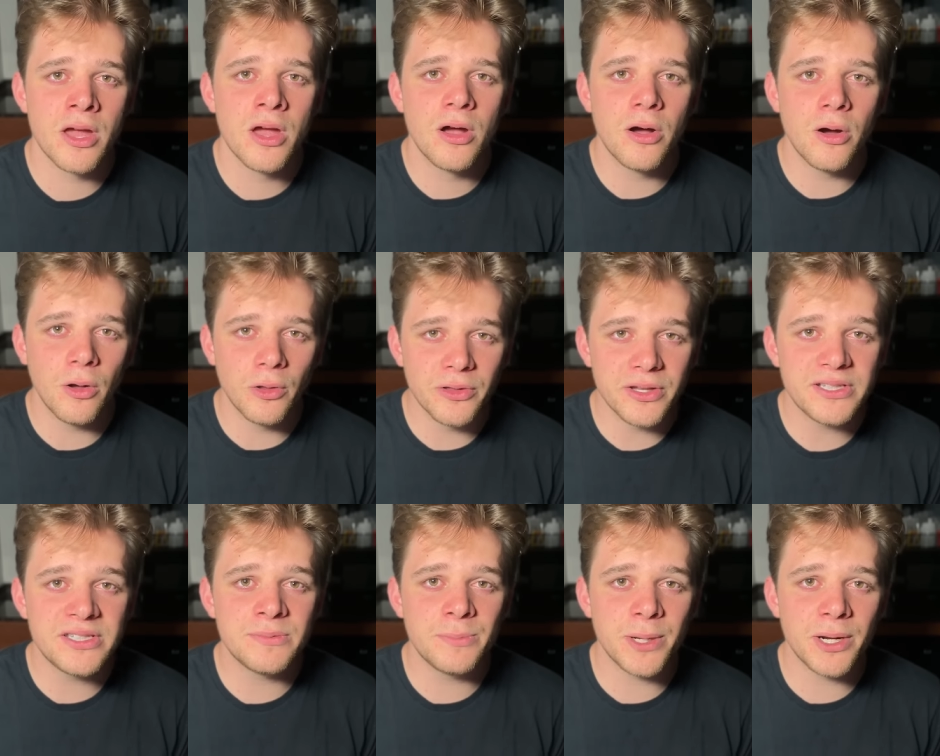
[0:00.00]
Holy
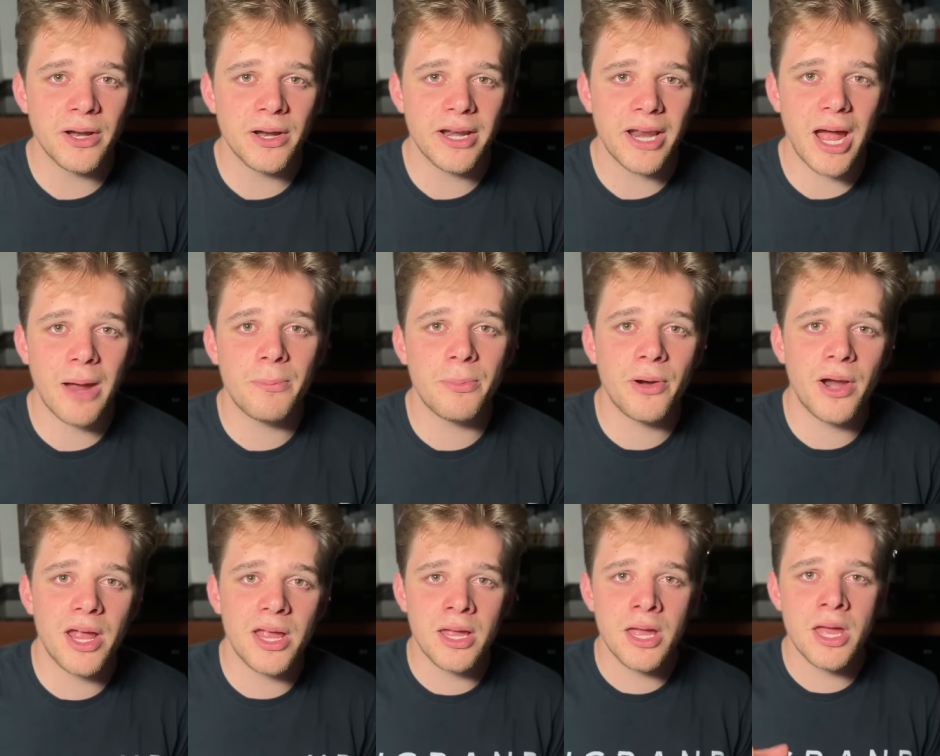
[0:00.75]
Spirit, I
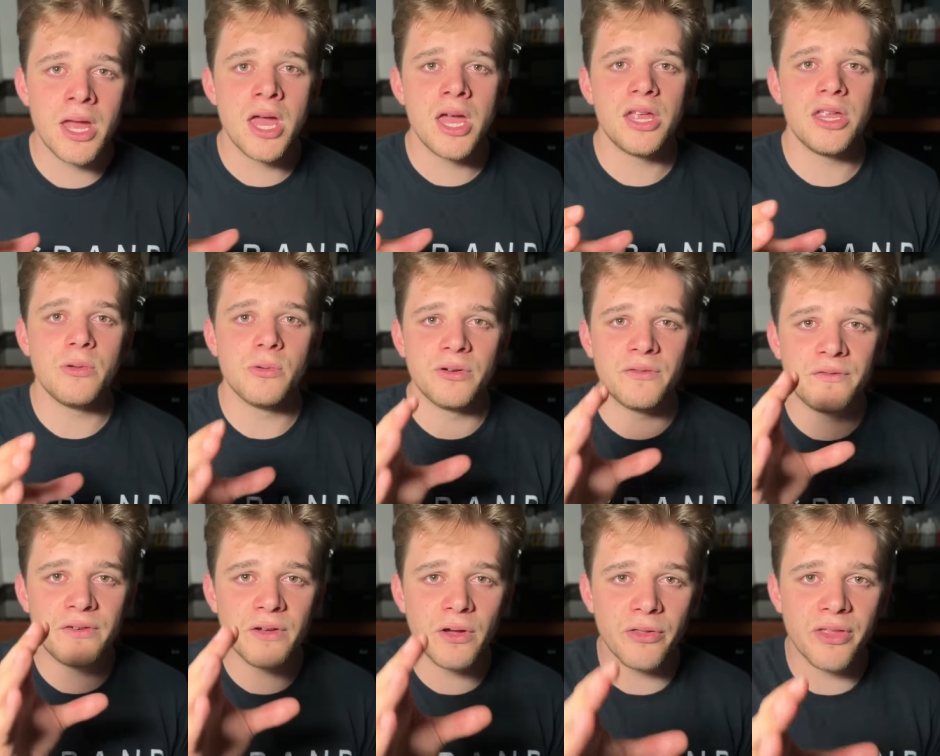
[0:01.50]
pray you would
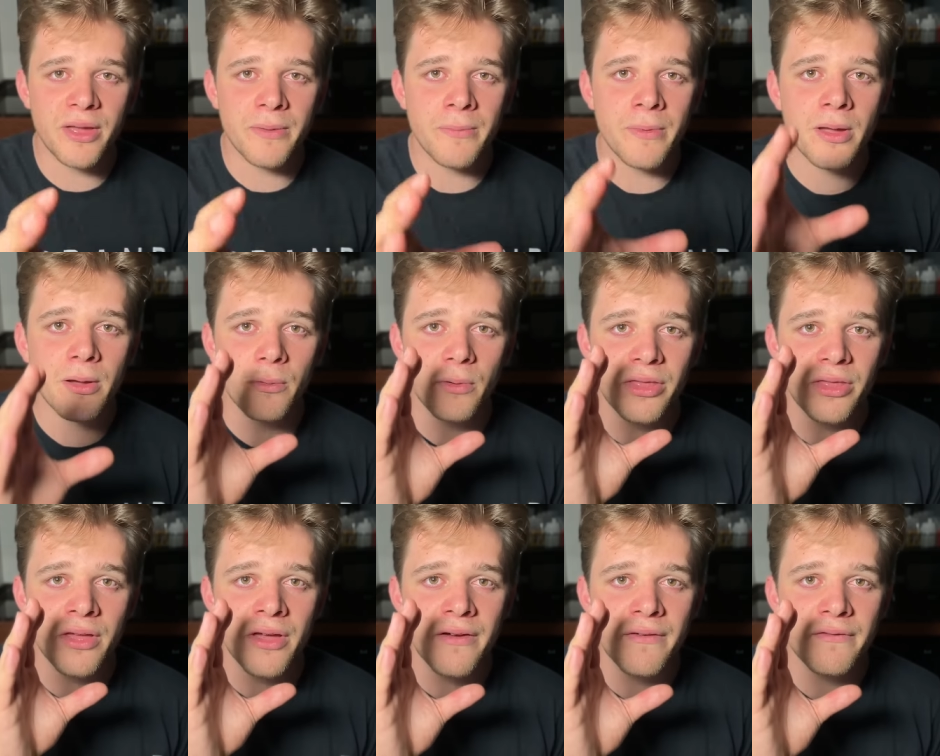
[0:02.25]
fill them
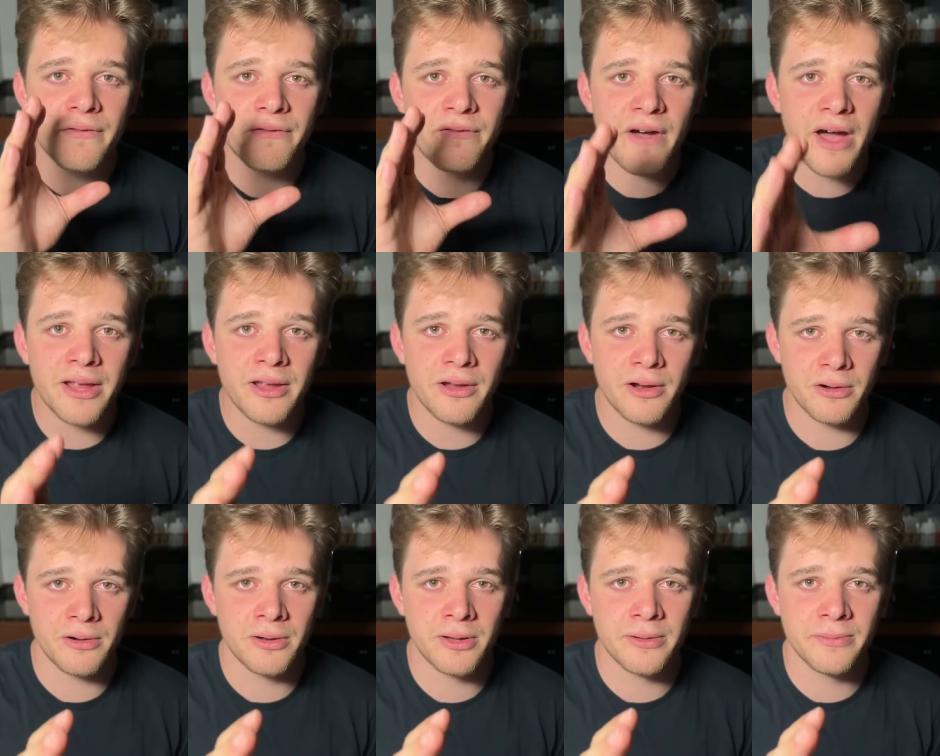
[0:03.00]
with
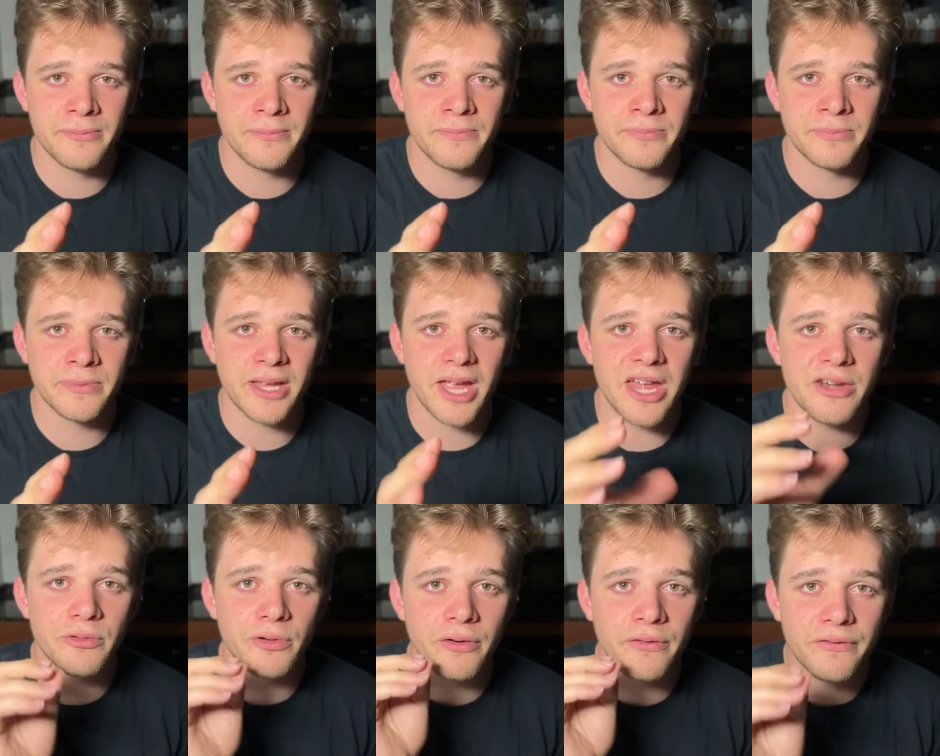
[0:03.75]
fire
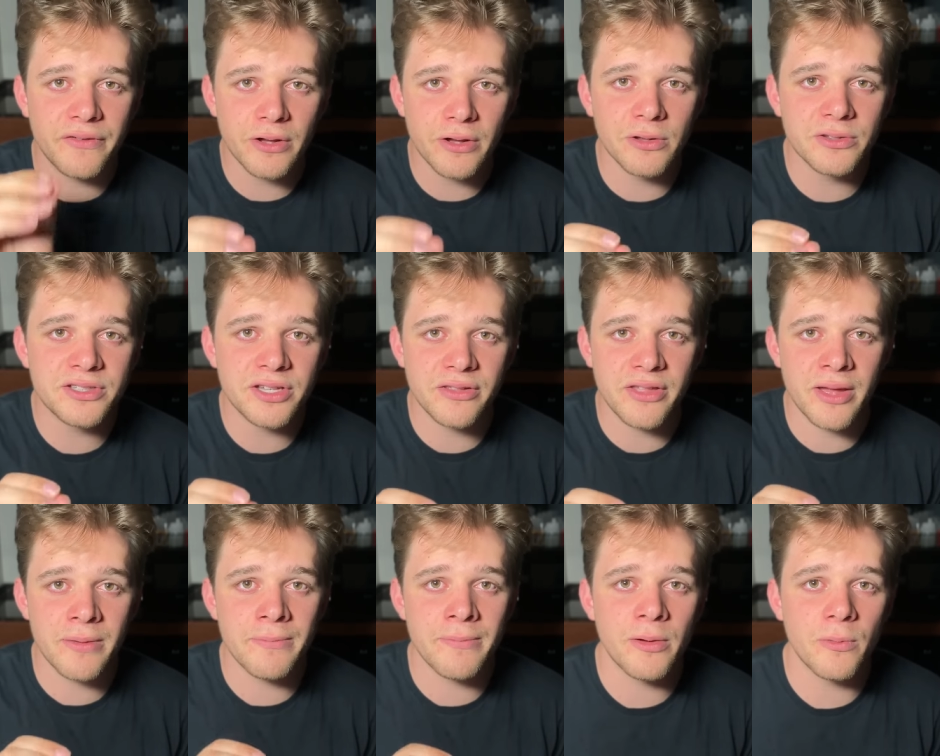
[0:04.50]
and reveal to
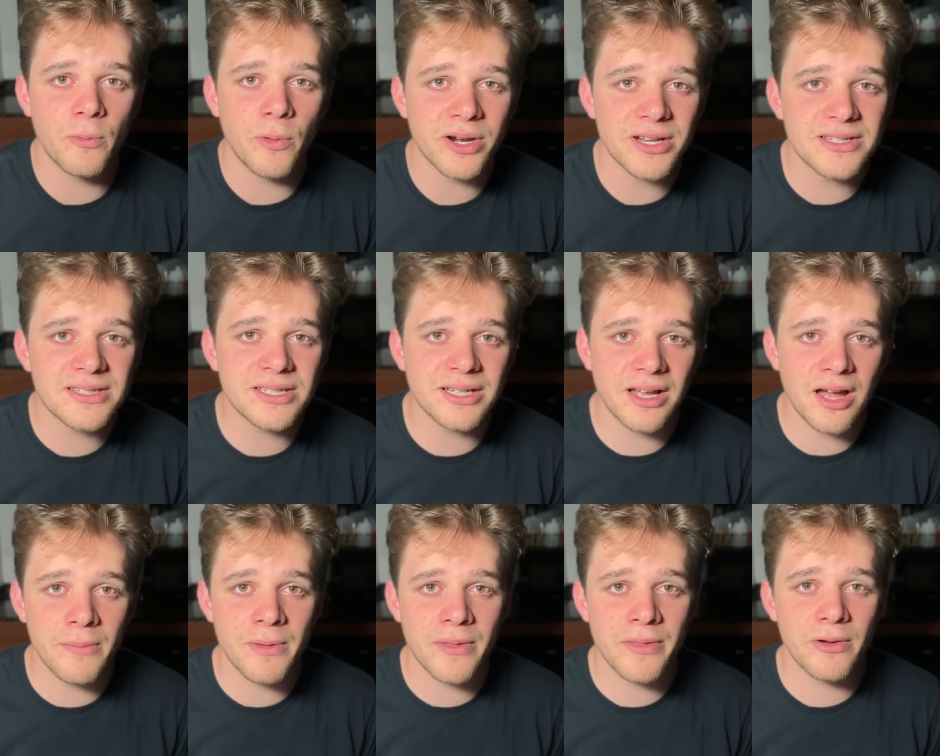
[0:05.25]
them what is to
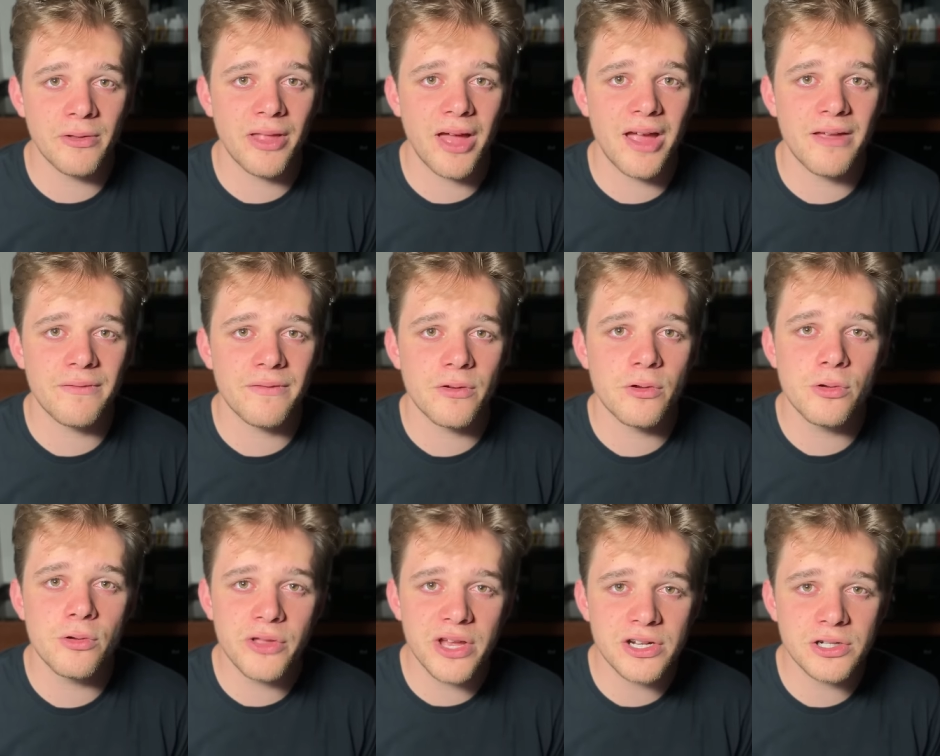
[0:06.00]
come in their life,
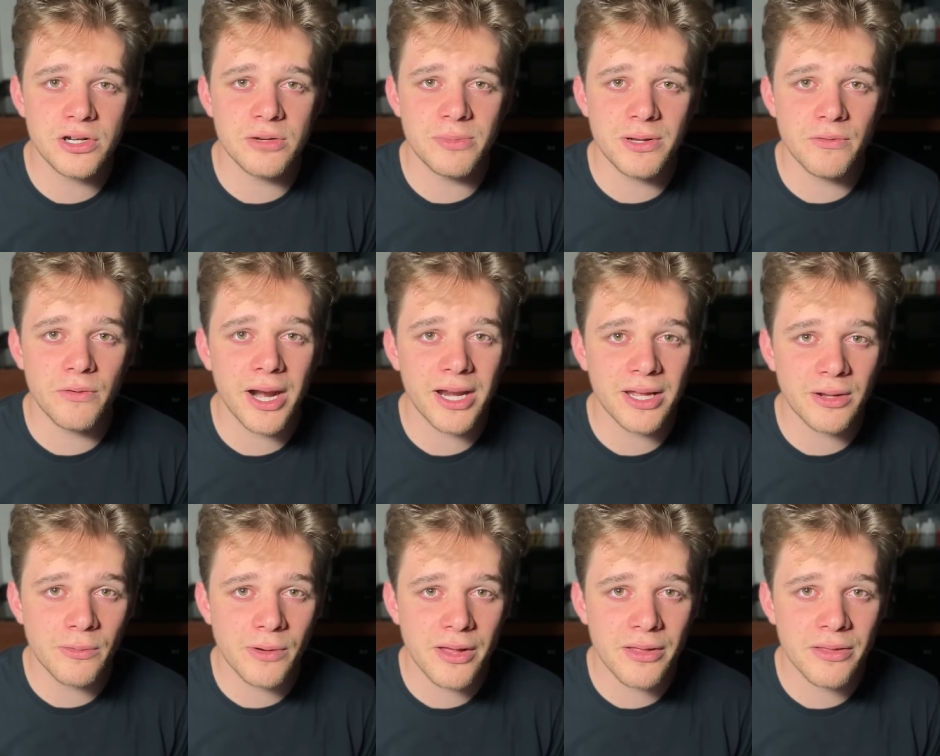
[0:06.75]
who they should be running
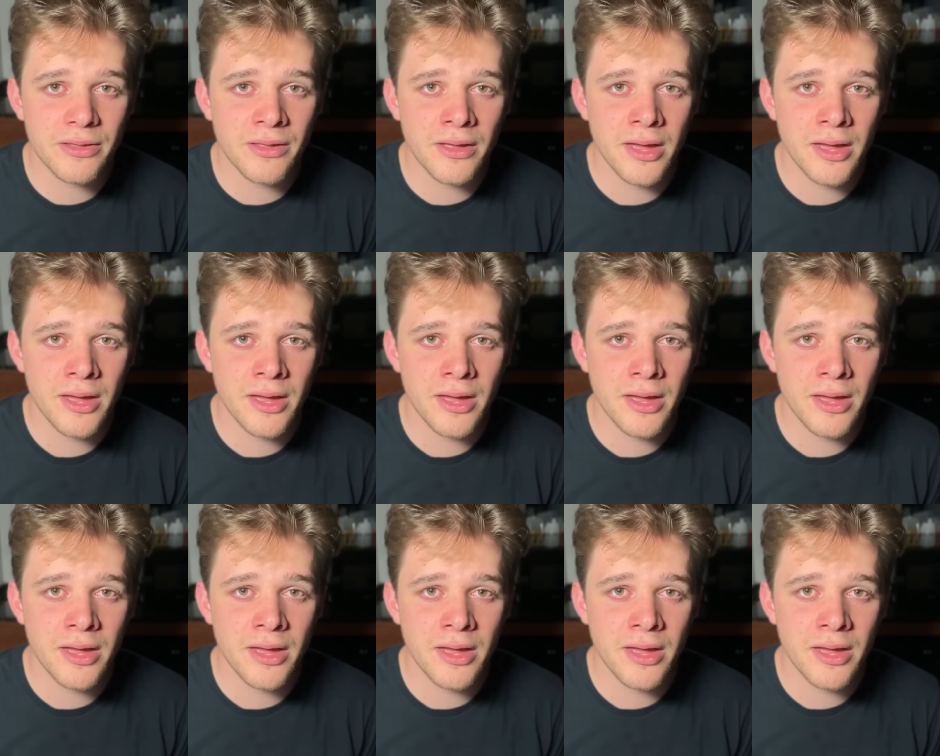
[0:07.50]
with,